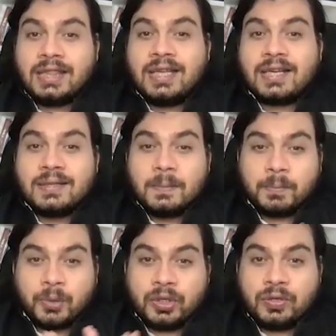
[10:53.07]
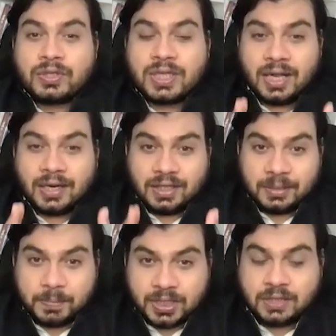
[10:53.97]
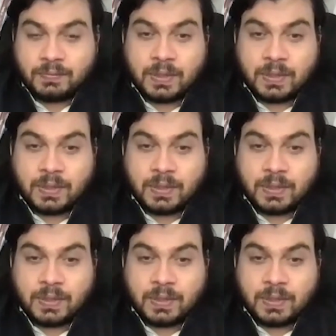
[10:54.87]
their produce 100%.